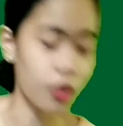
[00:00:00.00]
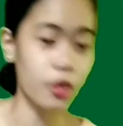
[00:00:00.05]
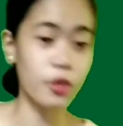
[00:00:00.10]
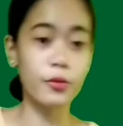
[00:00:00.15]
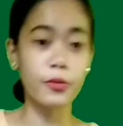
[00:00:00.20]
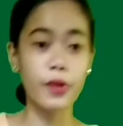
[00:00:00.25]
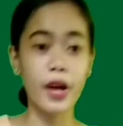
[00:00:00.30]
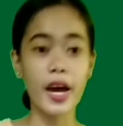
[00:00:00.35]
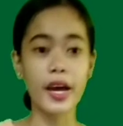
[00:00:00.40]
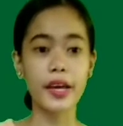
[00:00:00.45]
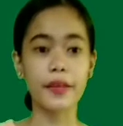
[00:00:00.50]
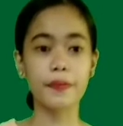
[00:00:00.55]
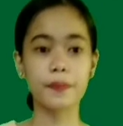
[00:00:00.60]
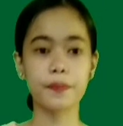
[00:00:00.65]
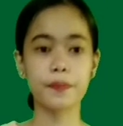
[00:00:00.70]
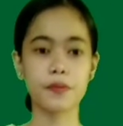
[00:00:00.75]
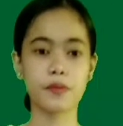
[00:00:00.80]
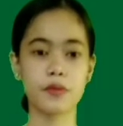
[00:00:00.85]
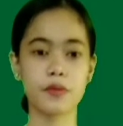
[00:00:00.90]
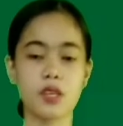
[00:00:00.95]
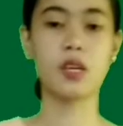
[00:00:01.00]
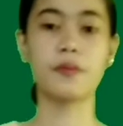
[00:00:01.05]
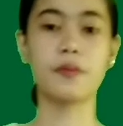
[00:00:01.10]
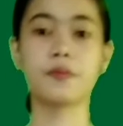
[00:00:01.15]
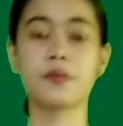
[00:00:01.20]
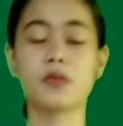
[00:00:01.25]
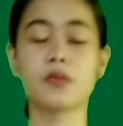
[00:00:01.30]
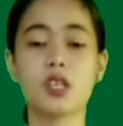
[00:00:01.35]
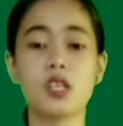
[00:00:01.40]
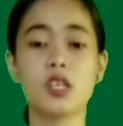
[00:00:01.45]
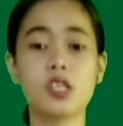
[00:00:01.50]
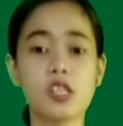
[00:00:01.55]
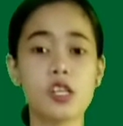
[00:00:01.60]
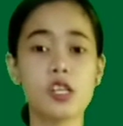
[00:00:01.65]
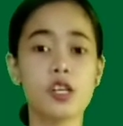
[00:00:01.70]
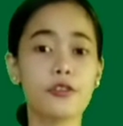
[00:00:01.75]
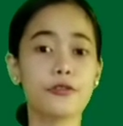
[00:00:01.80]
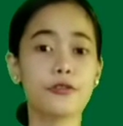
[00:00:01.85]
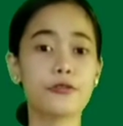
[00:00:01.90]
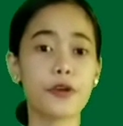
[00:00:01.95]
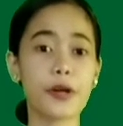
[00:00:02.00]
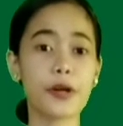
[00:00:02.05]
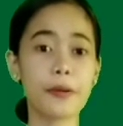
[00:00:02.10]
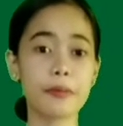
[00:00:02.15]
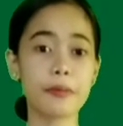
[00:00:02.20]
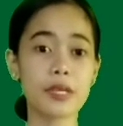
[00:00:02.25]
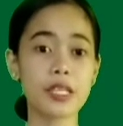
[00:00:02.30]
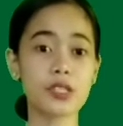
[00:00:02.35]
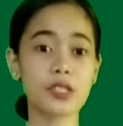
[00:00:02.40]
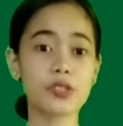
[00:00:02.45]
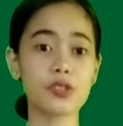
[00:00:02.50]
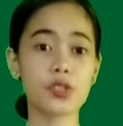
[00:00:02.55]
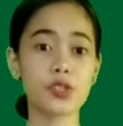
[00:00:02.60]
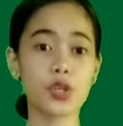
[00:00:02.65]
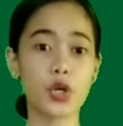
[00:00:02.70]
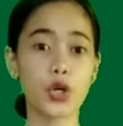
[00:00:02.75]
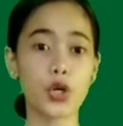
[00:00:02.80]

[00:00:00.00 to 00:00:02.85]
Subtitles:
Alright. For me to